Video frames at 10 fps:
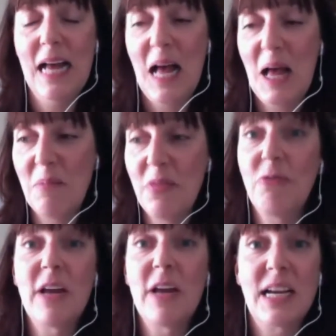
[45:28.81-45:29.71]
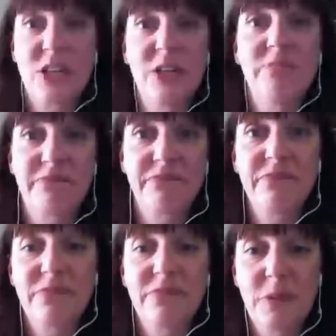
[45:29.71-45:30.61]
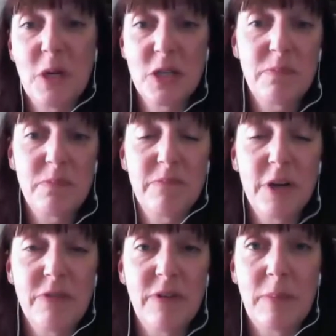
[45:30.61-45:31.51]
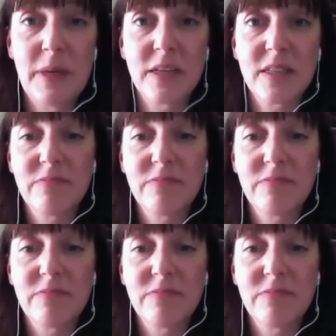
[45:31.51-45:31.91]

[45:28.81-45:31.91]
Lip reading: the reaction from those profile pics